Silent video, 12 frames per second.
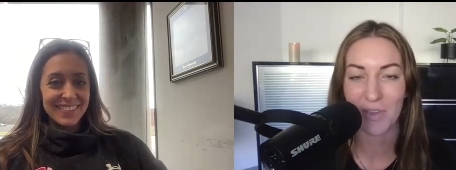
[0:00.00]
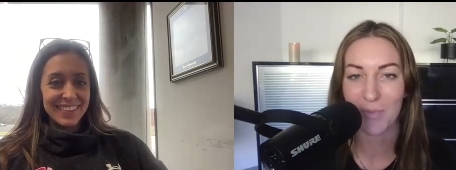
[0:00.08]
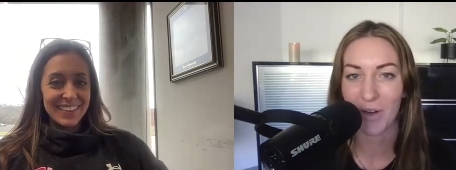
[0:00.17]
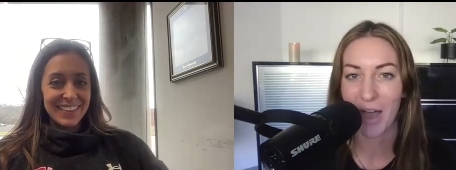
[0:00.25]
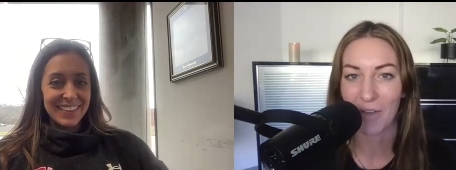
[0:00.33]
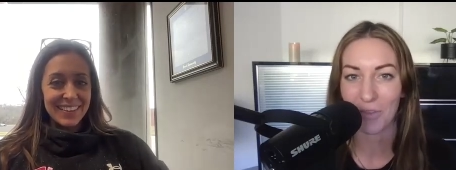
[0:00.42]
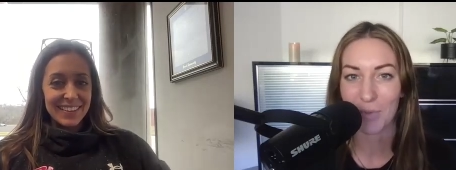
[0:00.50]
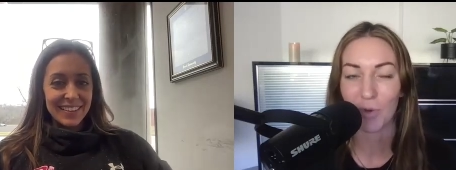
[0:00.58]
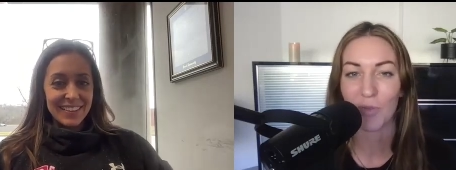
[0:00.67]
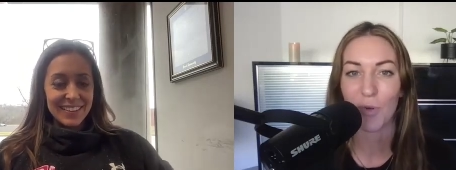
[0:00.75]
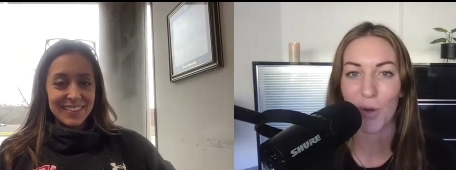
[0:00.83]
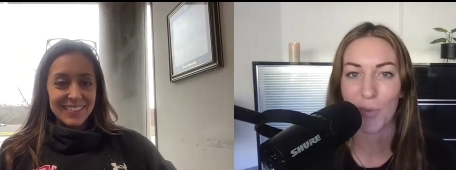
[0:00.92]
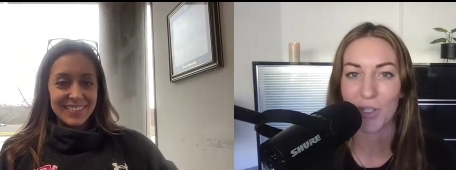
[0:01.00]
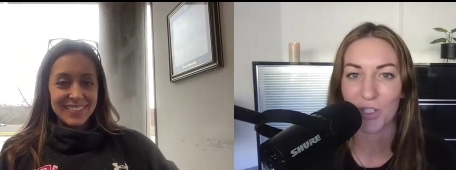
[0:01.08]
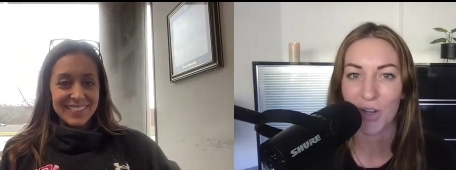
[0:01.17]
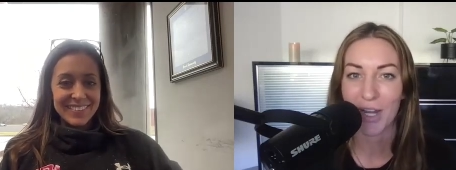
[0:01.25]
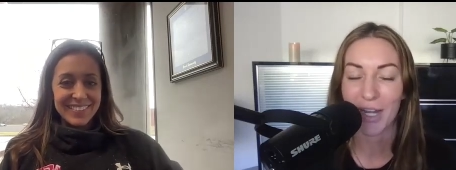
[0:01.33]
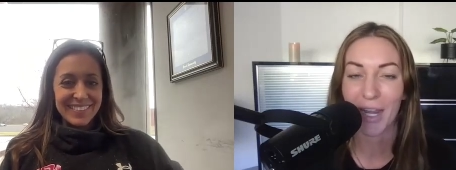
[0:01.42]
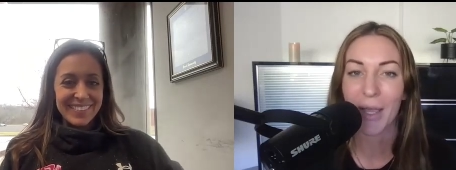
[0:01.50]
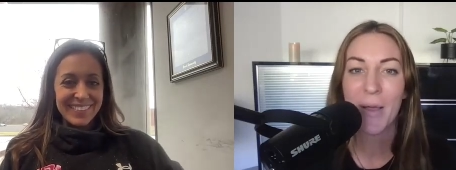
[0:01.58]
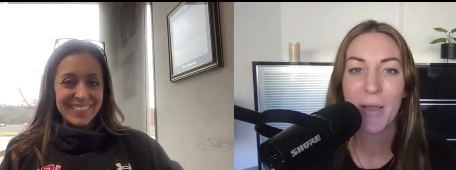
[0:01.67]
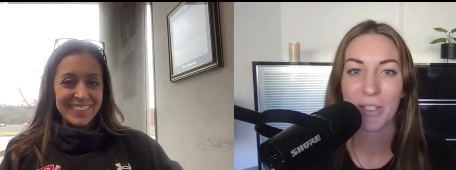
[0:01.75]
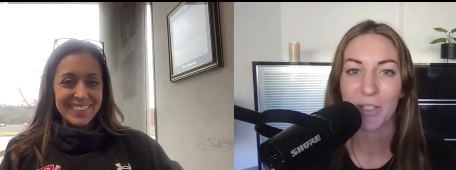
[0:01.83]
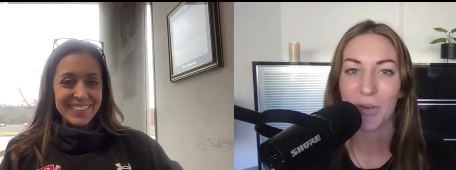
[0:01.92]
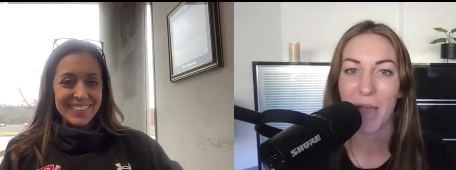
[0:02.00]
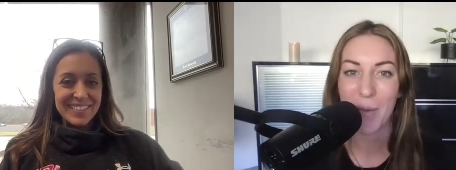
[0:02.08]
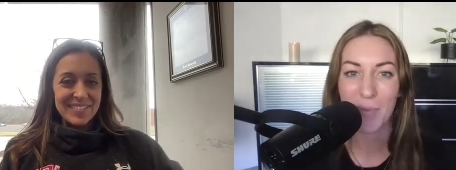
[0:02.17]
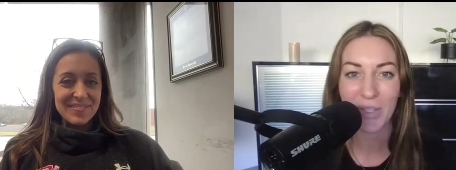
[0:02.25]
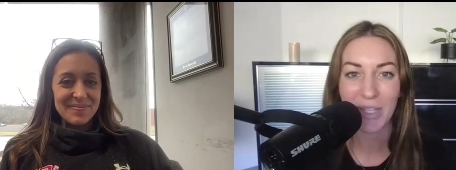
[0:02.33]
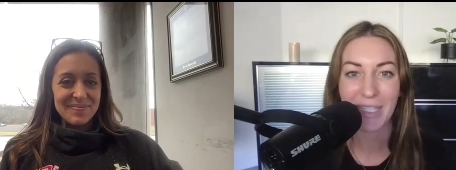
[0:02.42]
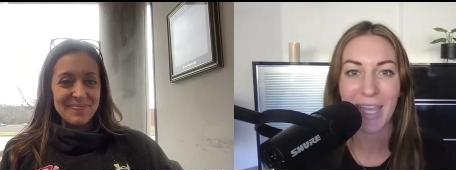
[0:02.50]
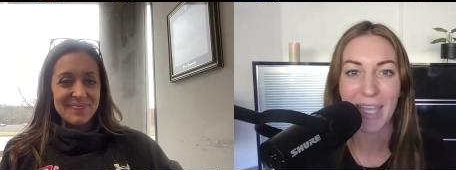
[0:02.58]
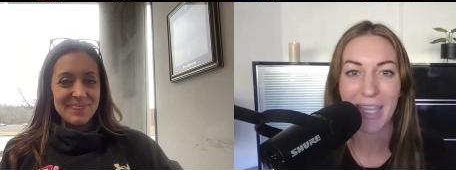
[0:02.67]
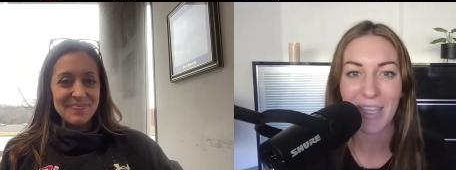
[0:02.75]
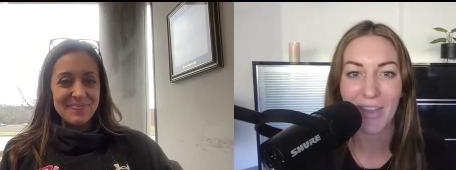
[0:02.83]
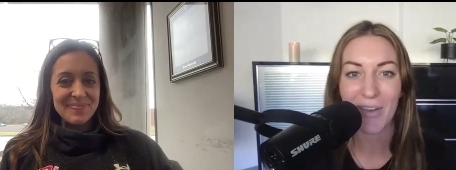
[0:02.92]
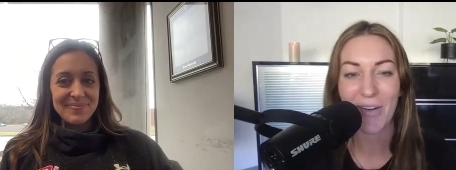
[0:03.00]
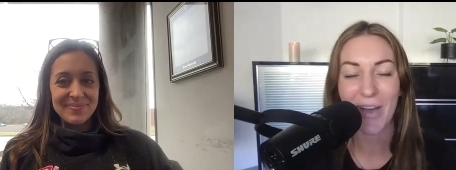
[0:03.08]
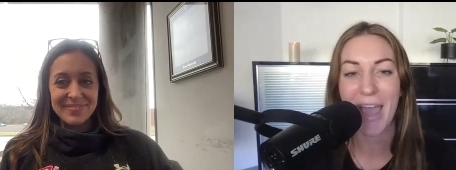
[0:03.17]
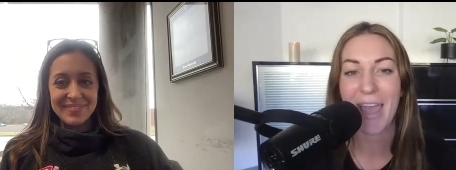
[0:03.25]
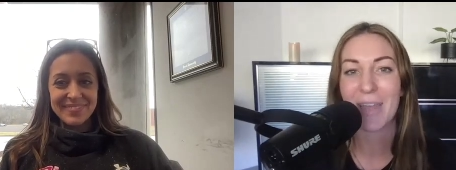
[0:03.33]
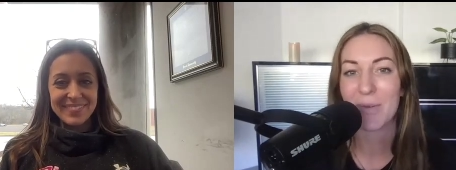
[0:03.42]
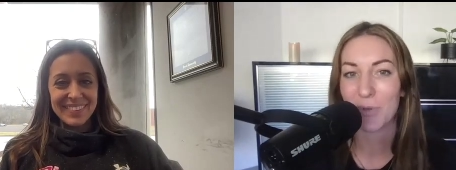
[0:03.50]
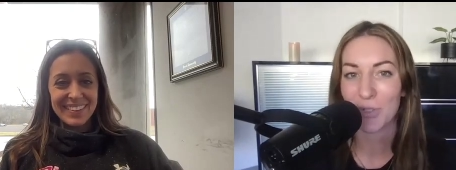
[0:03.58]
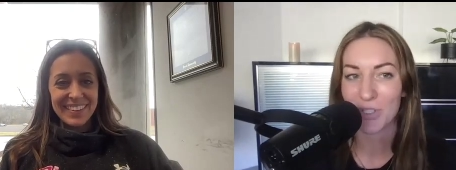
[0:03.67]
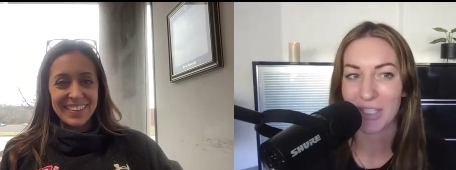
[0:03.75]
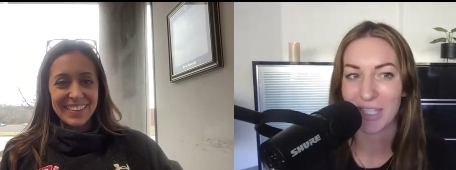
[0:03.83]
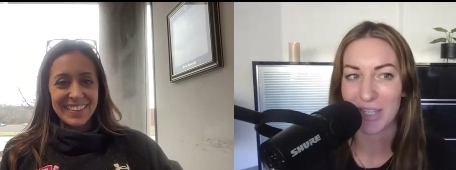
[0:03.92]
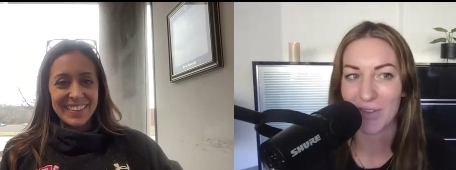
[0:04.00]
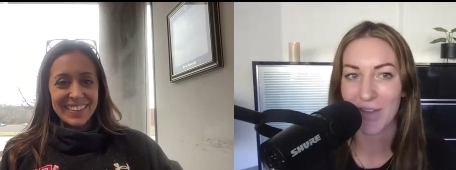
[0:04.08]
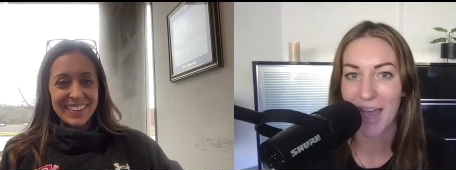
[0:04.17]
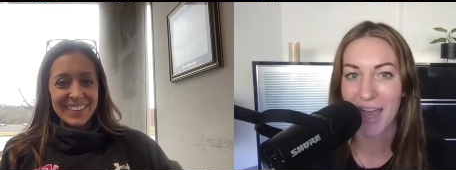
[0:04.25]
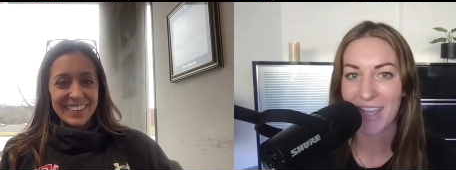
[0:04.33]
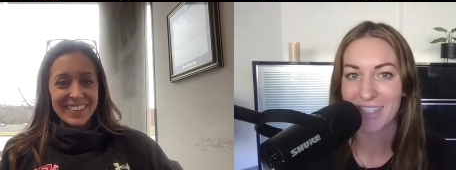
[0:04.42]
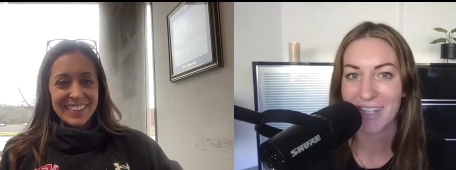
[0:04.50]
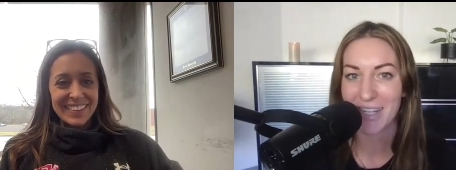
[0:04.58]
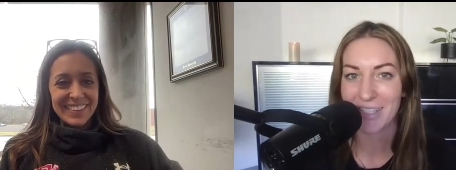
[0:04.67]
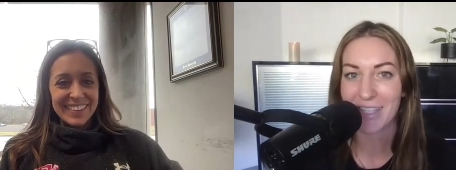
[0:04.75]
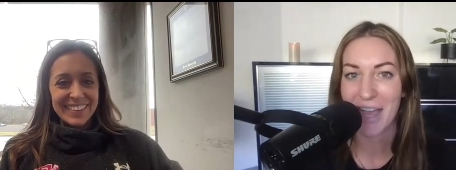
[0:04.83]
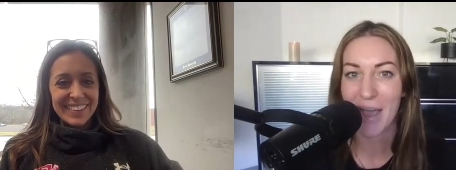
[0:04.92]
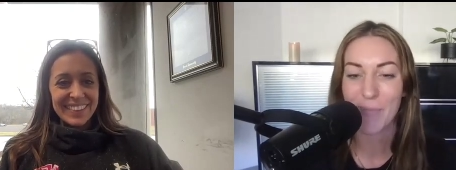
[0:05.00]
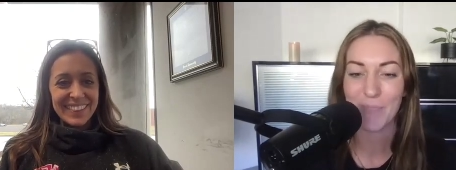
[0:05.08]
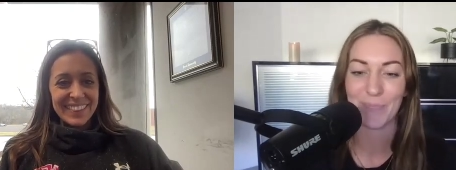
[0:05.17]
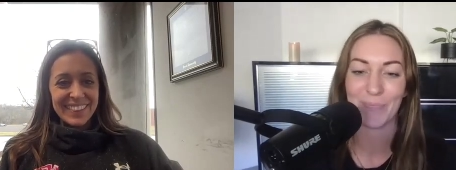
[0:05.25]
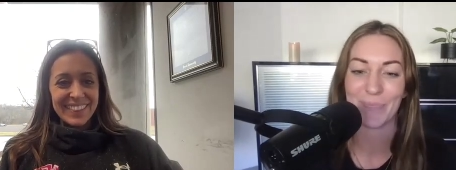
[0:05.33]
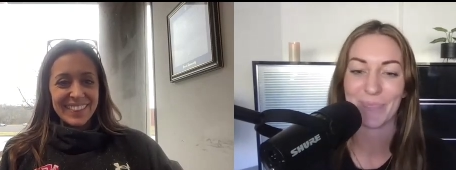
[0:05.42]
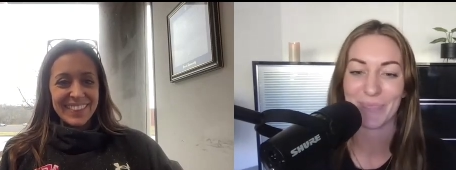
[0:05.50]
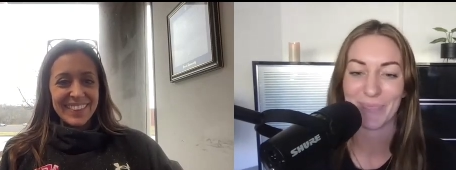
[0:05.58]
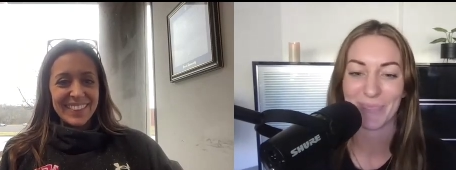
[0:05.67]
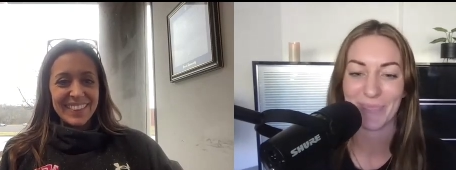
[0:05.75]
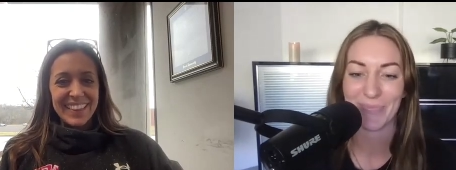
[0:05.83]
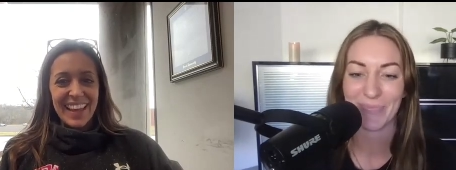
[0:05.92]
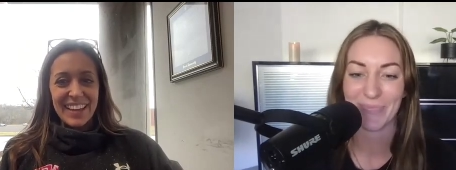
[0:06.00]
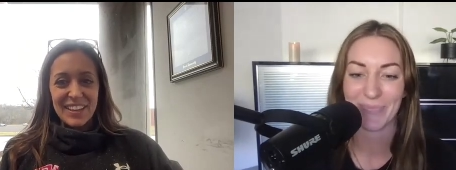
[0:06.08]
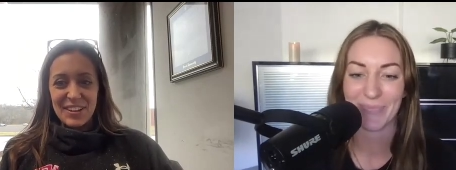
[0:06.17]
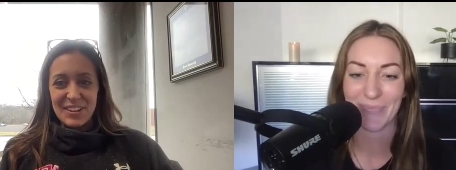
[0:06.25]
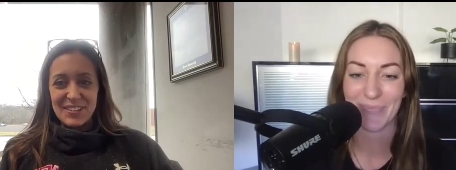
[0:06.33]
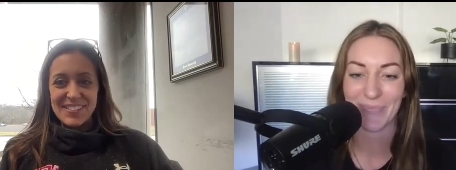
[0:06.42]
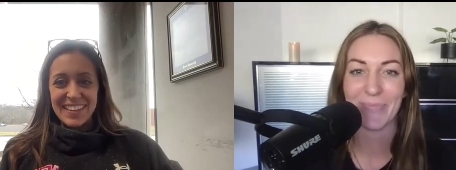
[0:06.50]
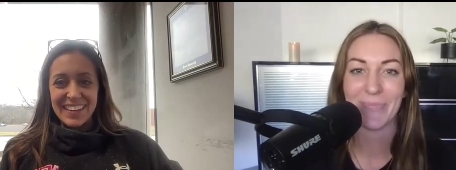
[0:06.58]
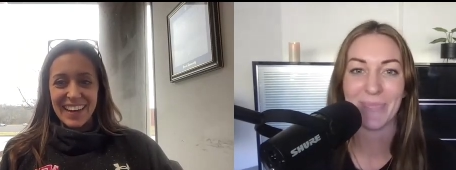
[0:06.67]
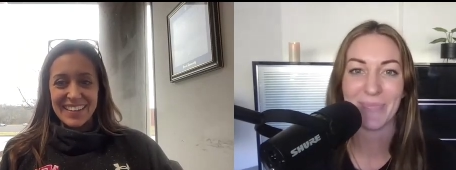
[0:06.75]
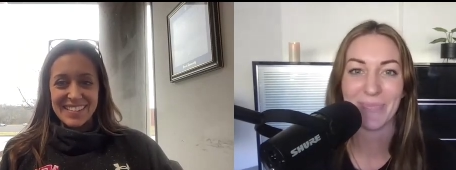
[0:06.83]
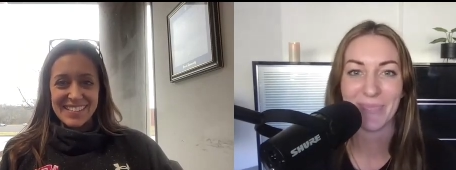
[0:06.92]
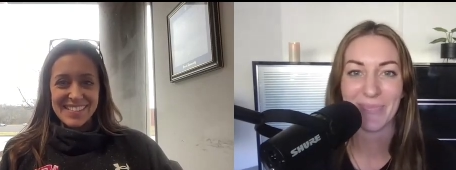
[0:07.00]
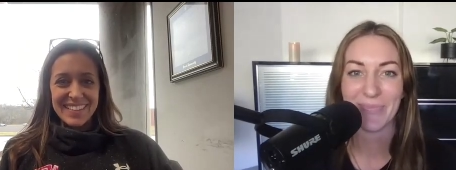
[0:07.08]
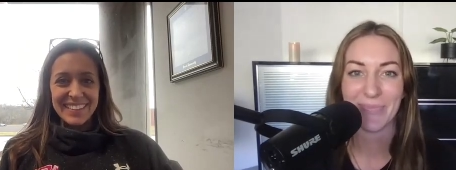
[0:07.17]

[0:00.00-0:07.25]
Speaker 1: female athlete performance training. So, Emily, thank you, and we'll see you guys next time.
Speaker 2: Thank you. See you guys.